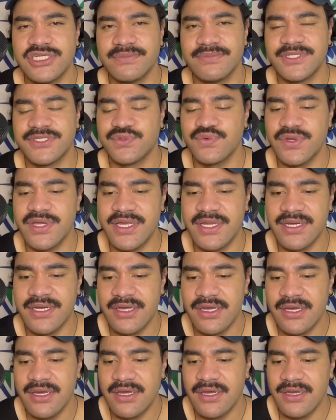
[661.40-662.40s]
between
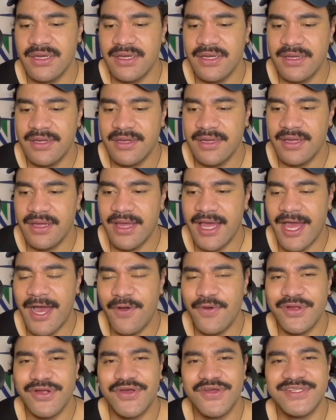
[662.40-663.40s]

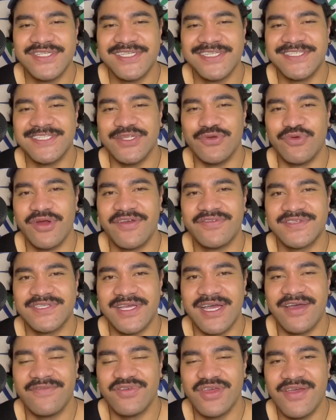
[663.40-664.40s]
how inconsistent the refs
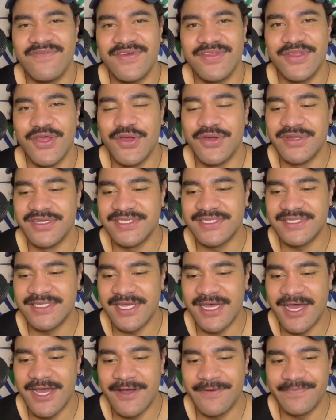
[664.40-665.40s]
are. If you haven't noticed,
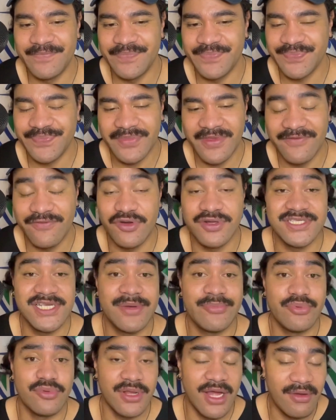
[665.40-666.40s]
for
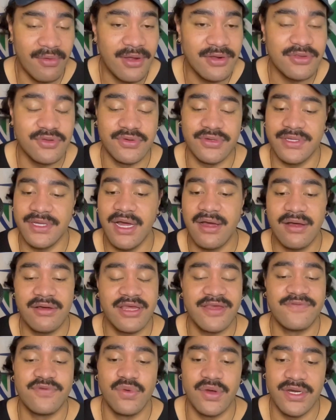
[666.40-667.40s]
example, I'll
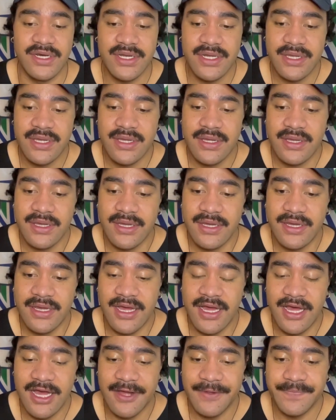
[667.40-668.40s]
give you
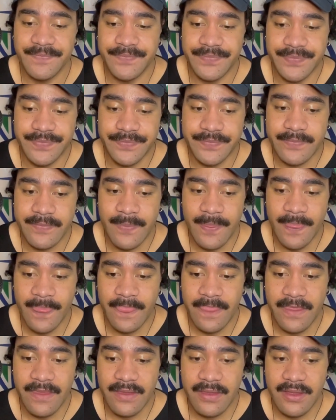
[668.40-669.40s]
one.
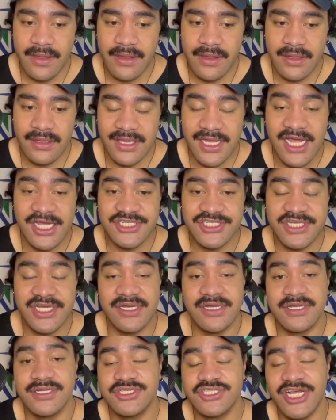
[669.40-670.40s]
Last
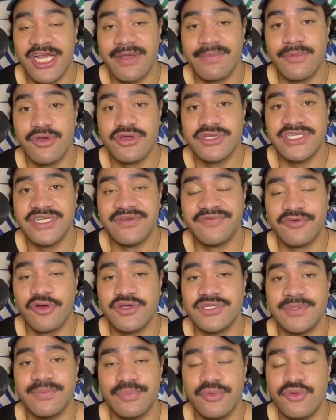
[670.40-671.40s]
year, Jack Murchie
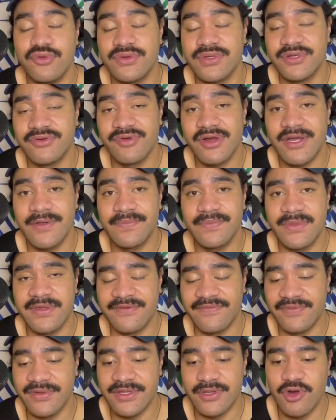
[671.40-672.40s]
throws a boot, right?
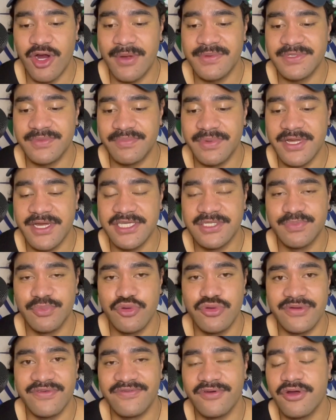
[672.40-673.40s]
He grabs a player's
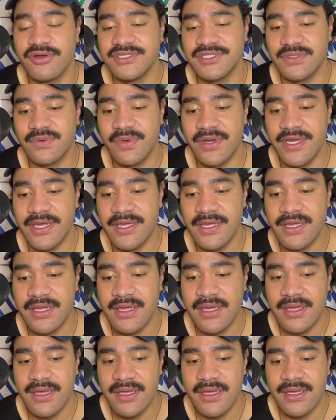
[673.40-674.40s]
boot and throws it away,
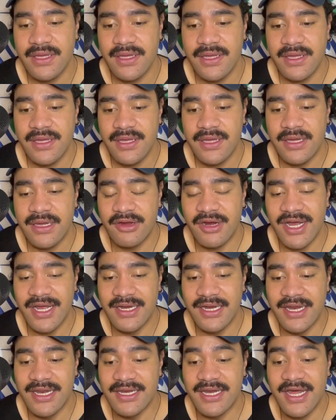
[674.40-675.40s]
right?
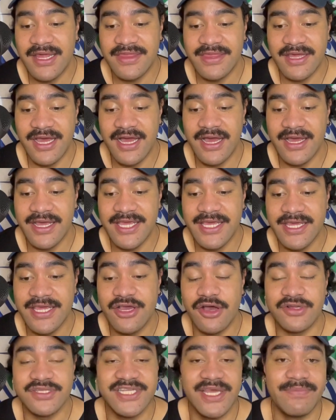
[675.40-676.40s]
Nothing. He
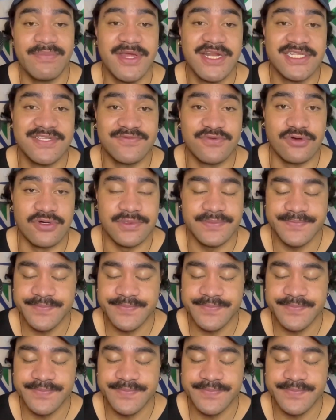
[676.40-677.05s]
got 10 minutes for it.